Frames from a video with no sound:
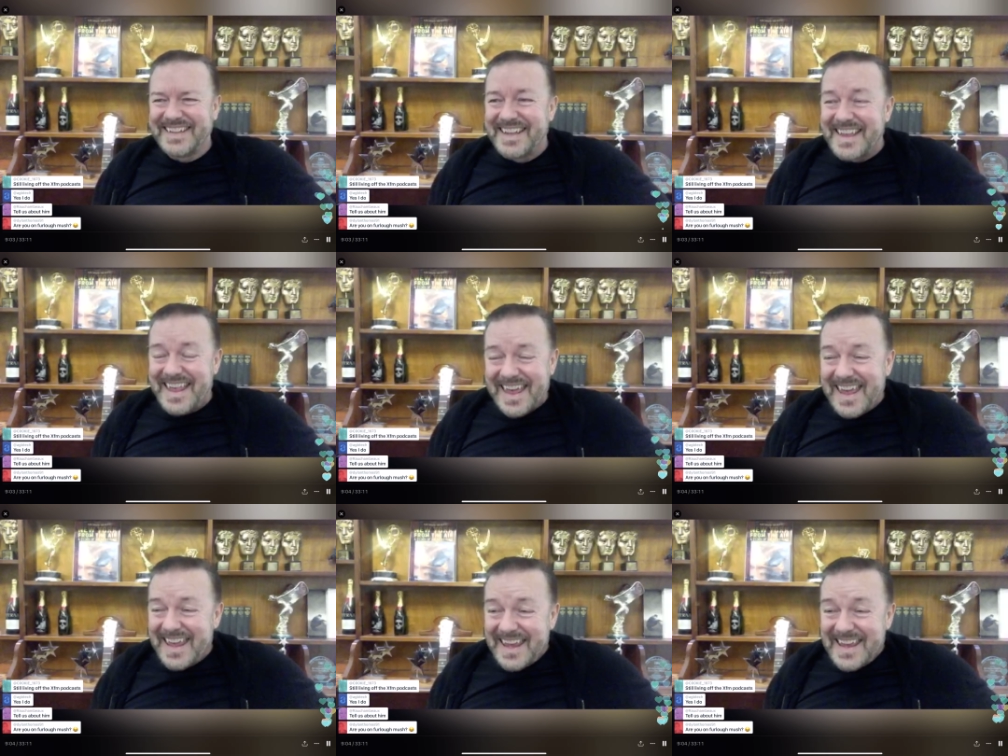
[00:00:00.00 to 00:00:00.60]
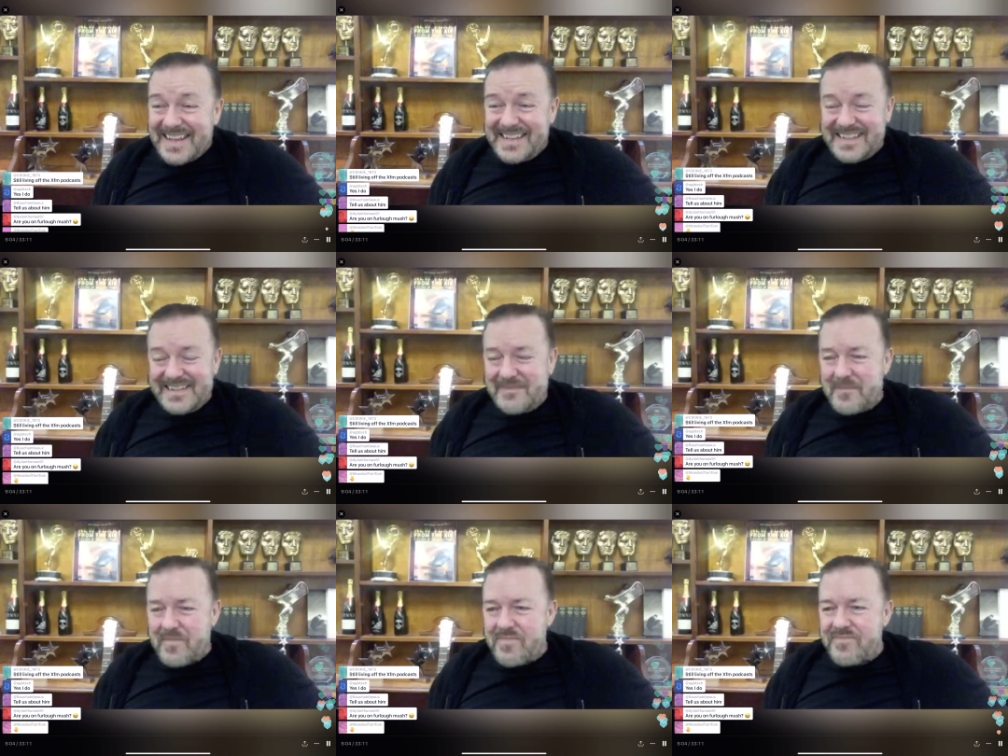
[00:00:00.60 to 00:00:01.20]
It is.
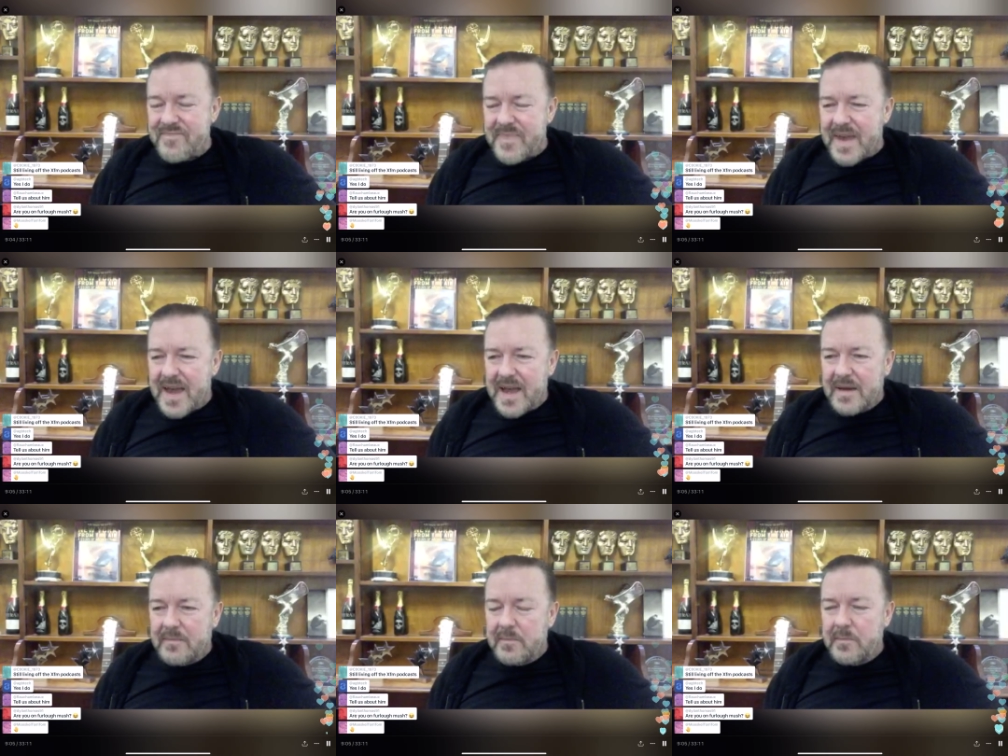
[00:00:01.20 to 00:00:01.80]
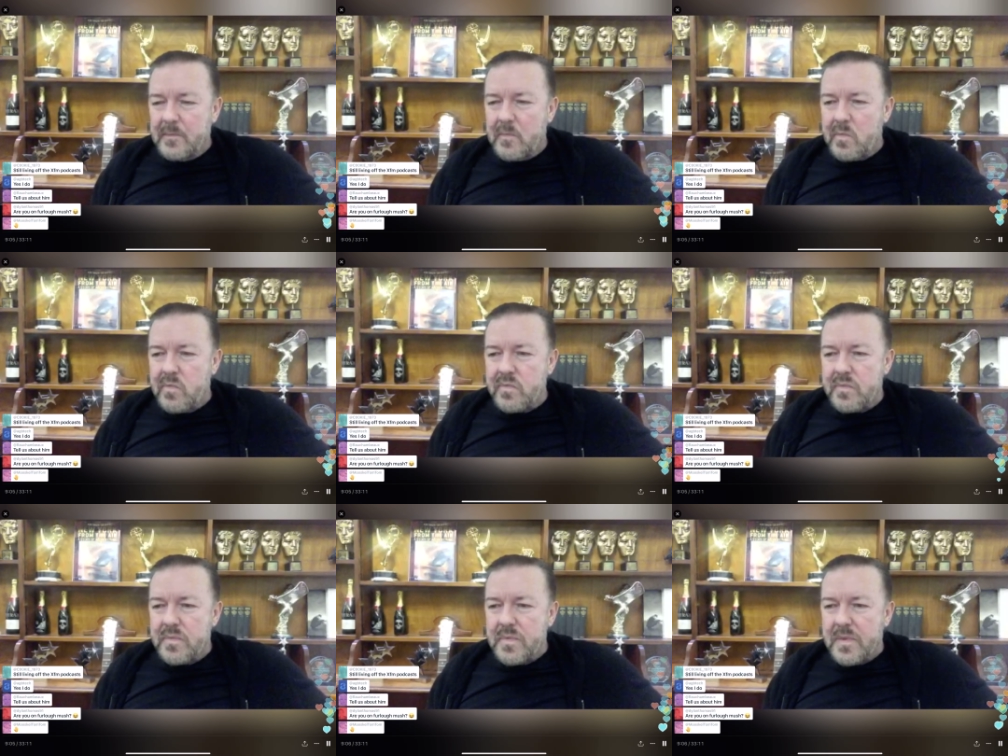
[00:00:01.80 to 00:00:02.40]
A
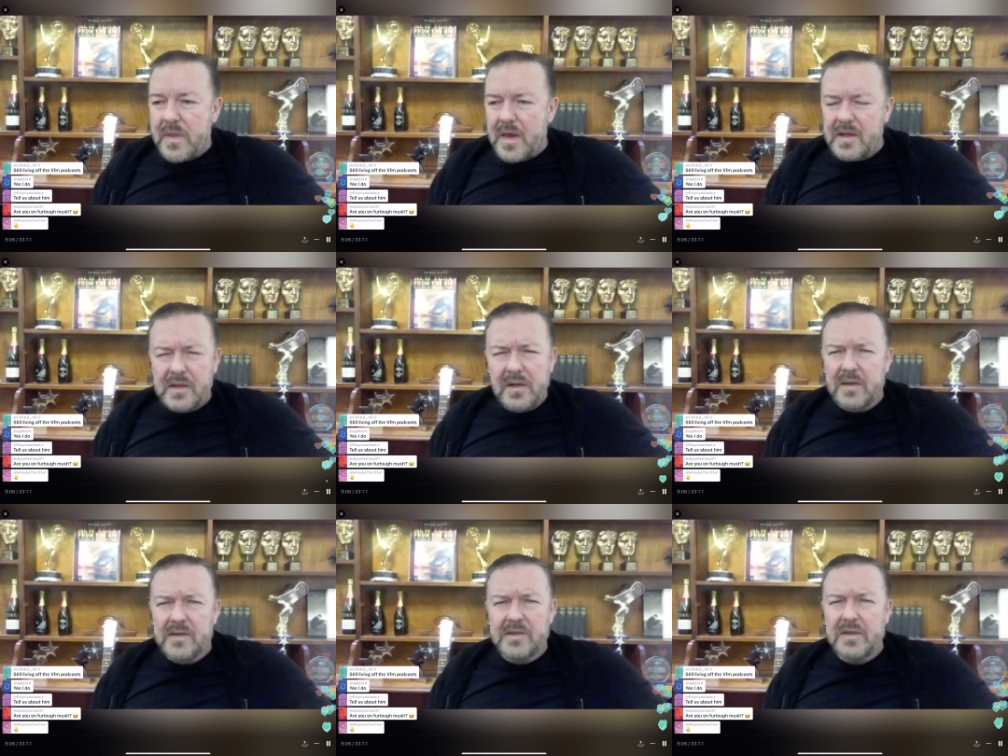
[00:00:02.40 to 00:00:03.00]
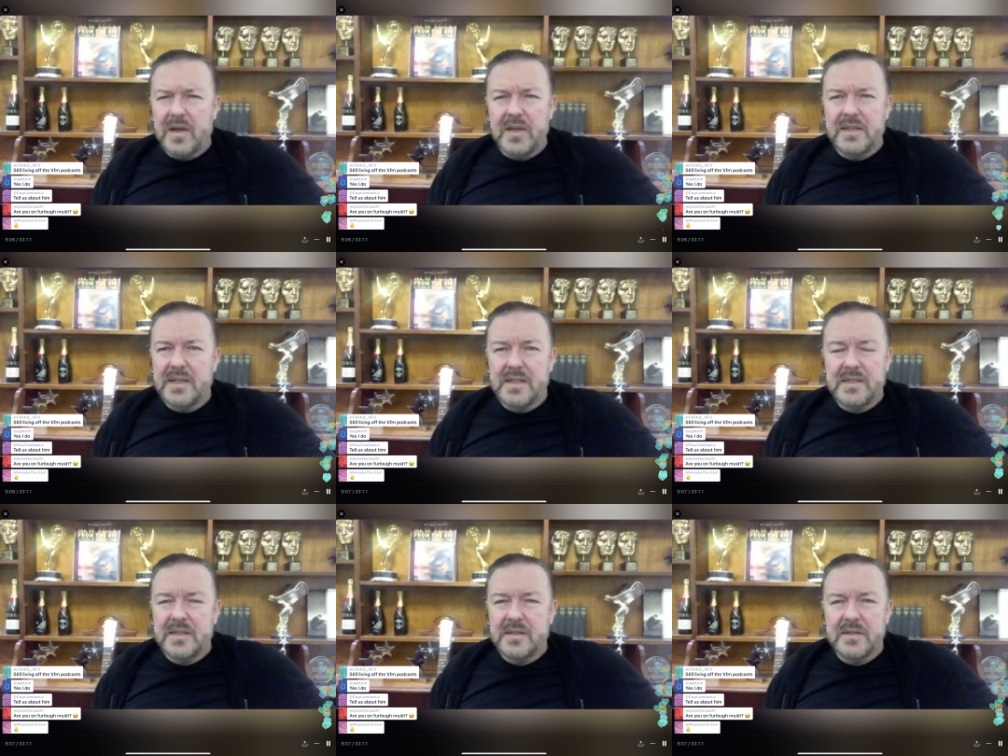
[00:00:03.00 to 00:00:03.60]
lot of
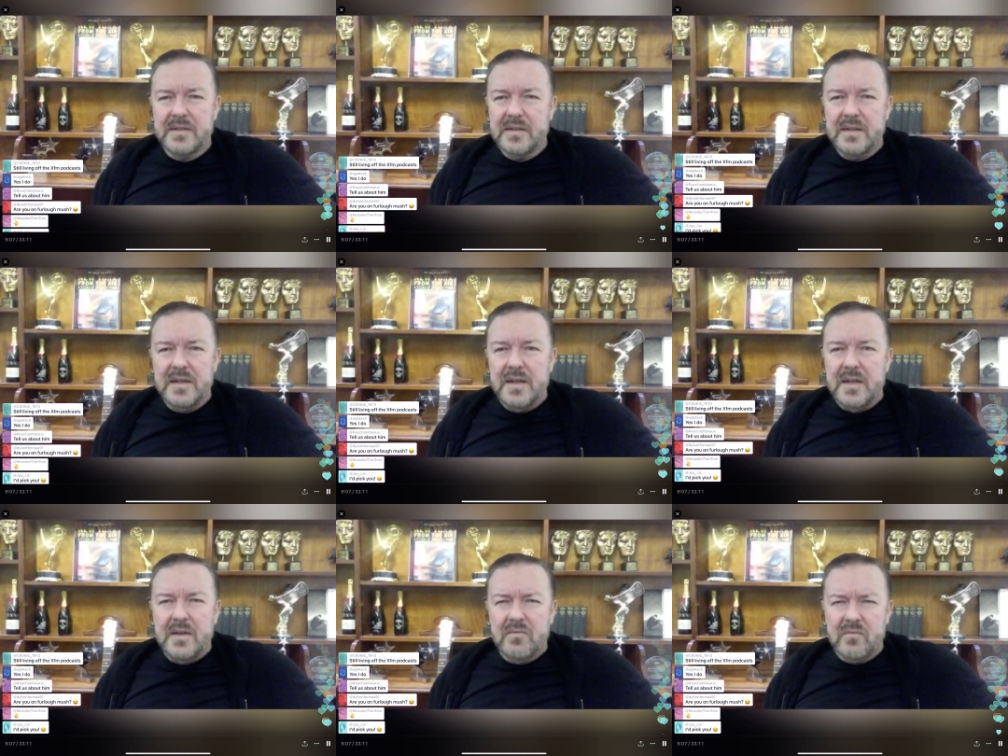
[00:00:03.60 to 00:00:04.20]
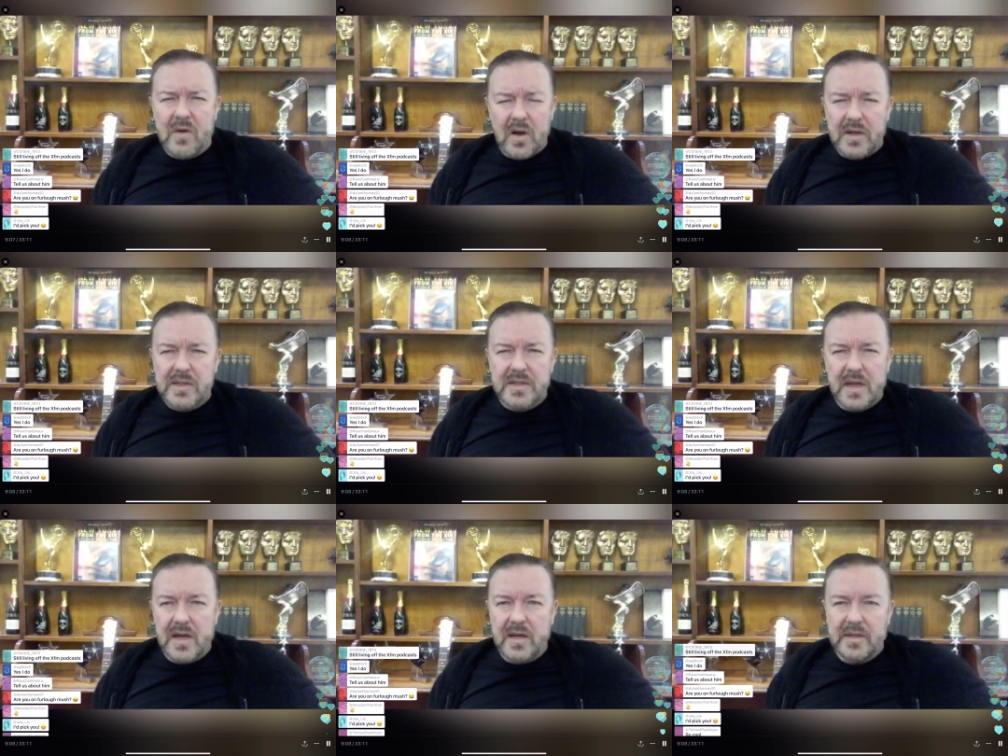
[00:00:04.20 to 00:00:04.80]
scientists are rock
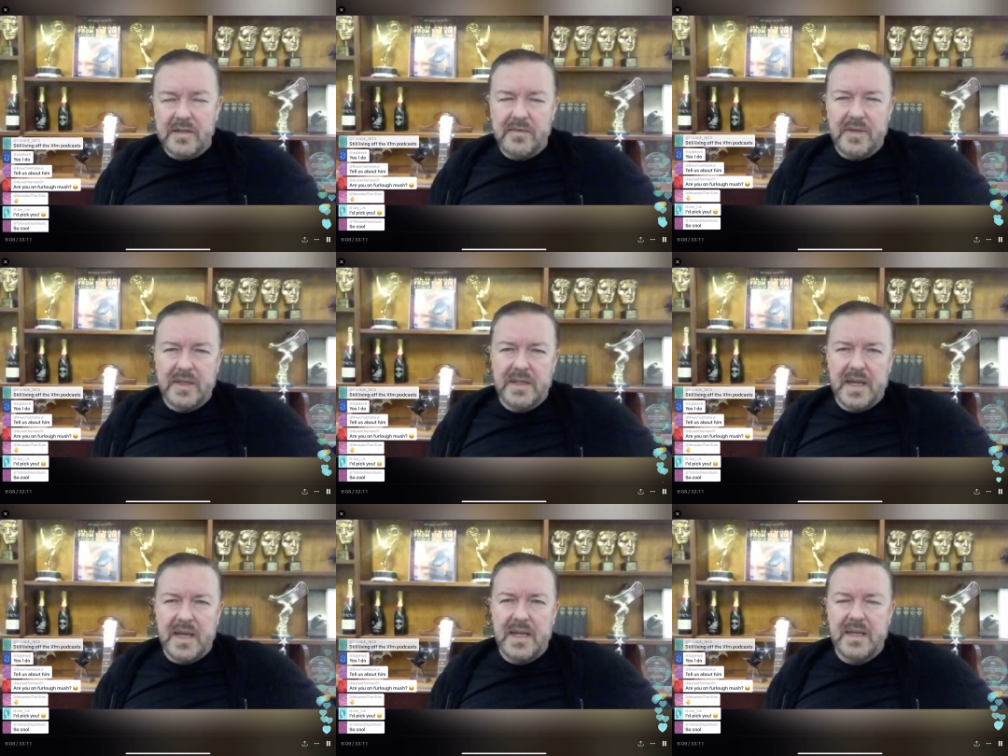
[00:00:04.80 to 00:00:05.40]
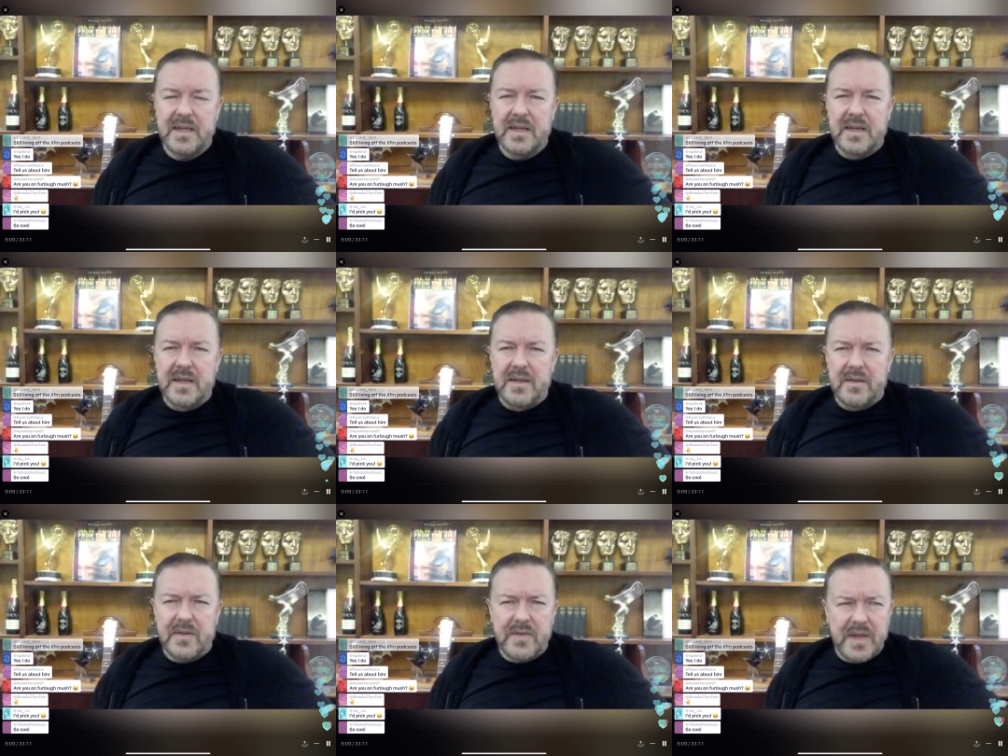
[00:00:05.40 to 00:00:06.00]
stars of their day.
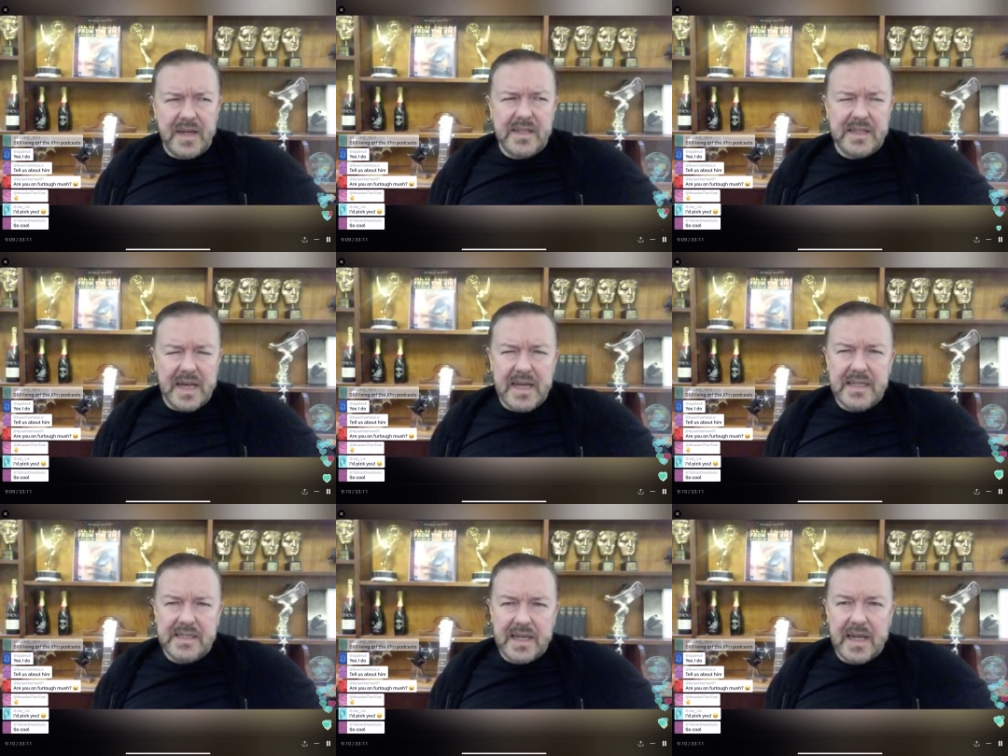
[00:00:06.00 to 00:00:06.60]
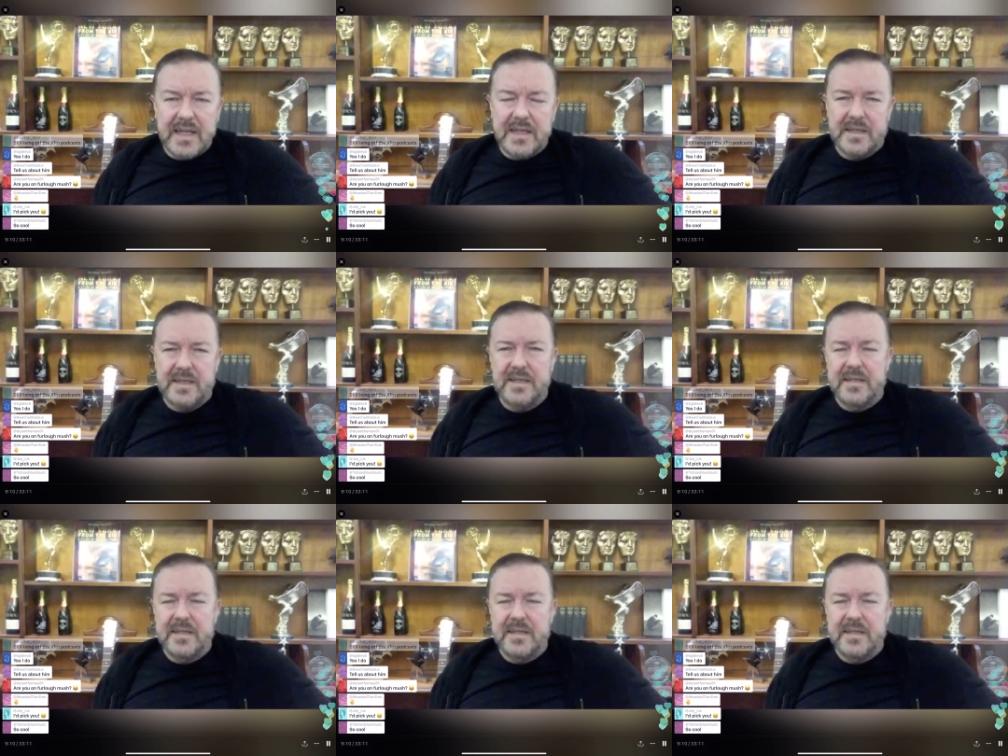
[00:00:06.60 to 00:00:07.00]
The things they said,